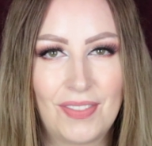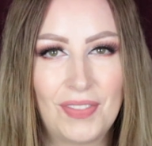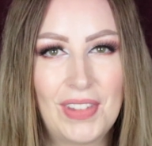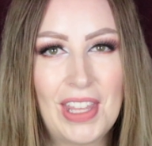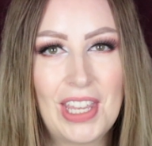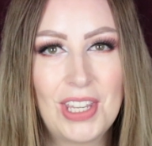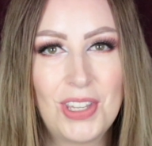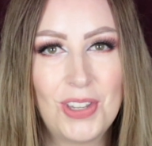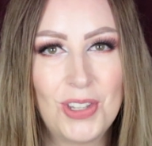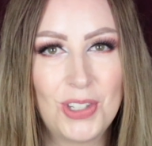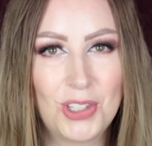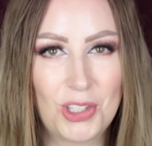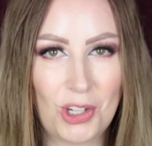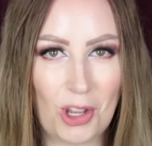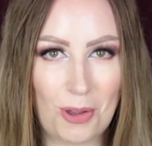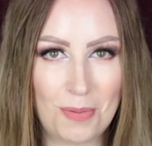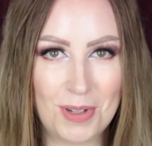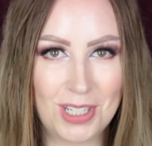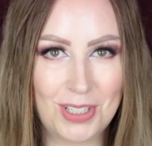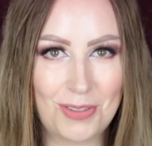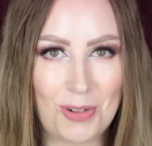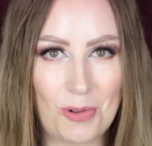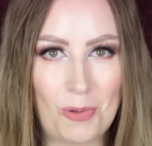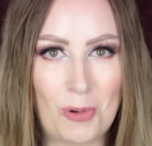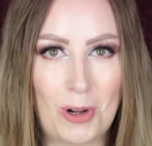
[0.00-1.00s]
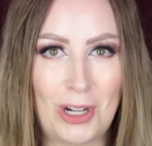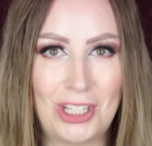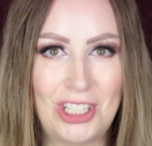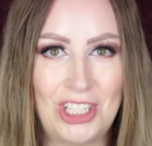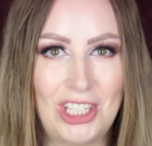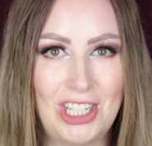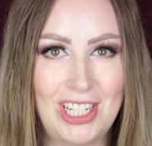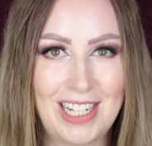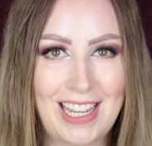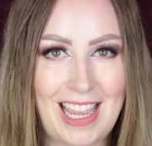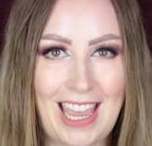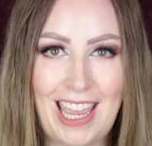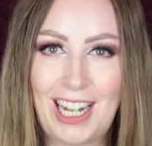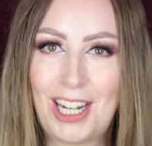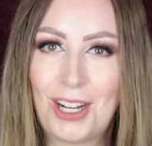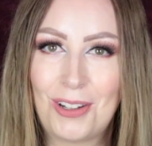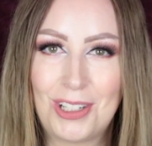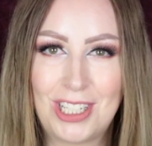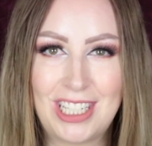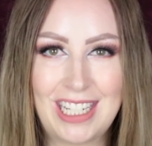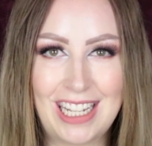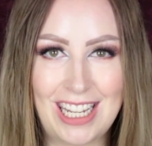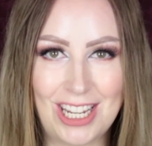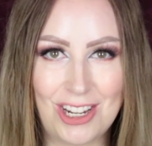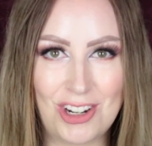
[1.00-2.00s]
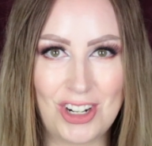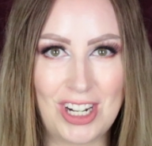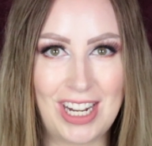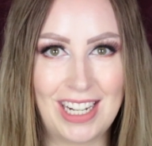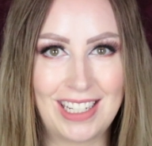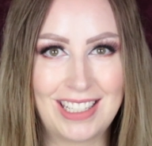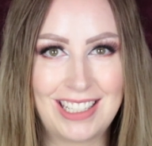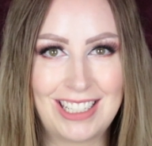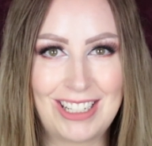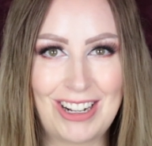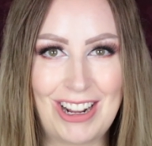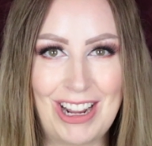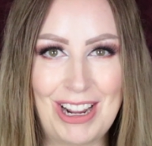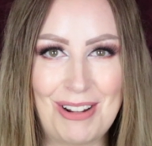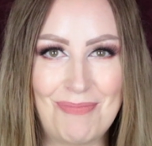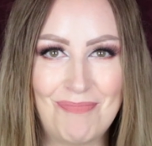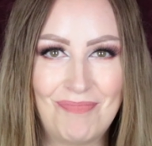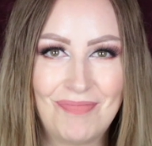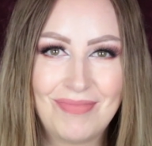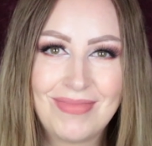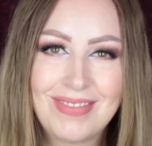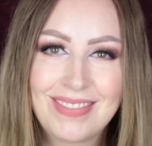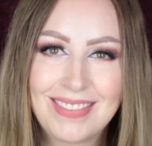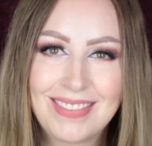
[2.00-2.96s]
Thank you so much for watching, and I'll see you next time.